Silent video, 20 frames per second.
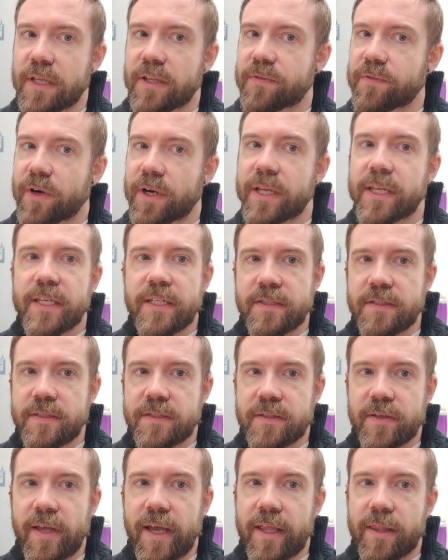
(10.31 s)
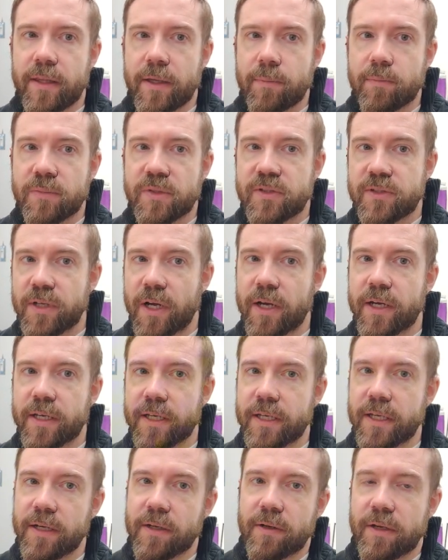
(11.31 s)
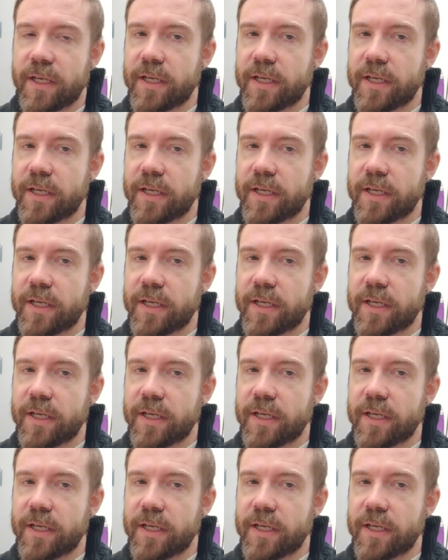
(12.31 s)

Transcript: It's very easy to get them stuck in a